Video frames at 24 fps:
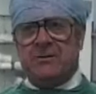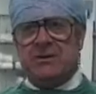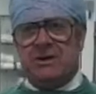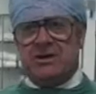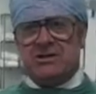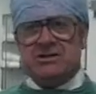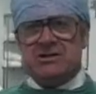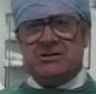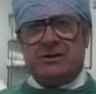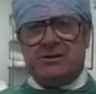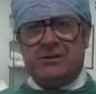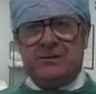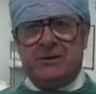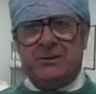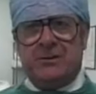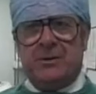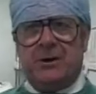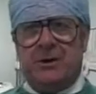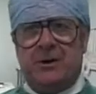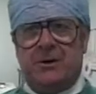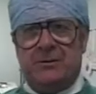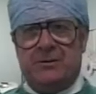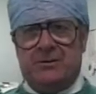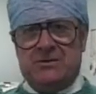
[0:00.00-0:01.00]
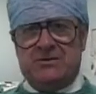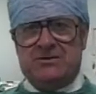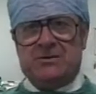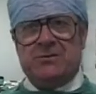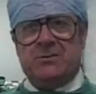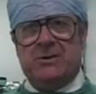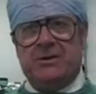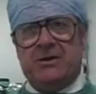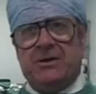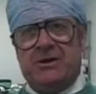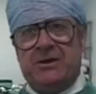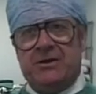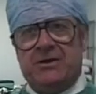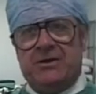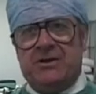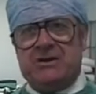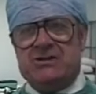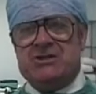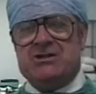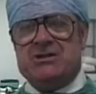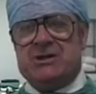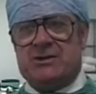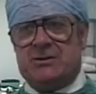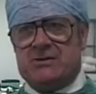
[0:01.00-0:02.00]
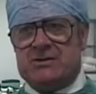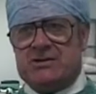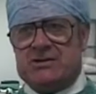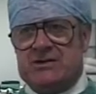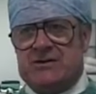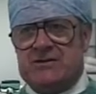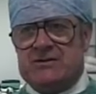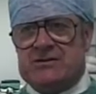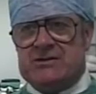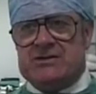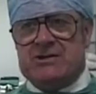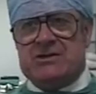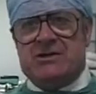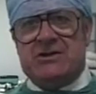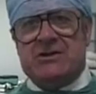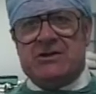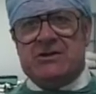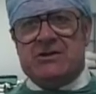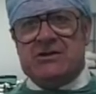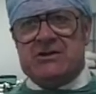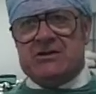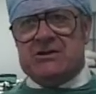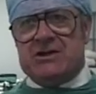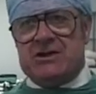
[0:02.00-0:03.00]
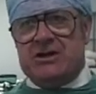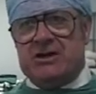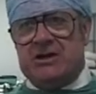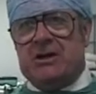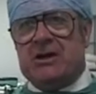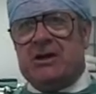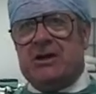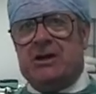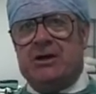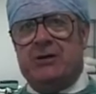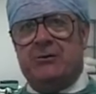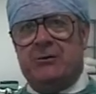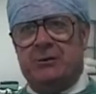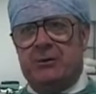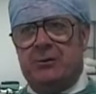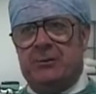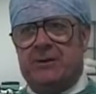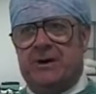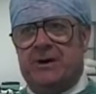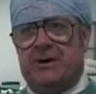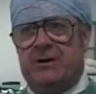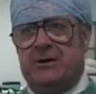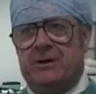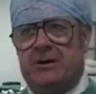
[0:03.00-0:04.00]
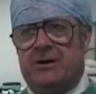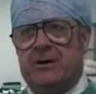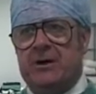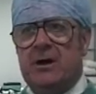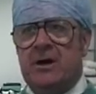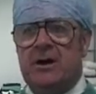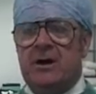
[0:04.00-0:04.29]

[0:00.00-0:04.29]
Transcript: uh, sort of department within the sterile Services, and this is the clean room area.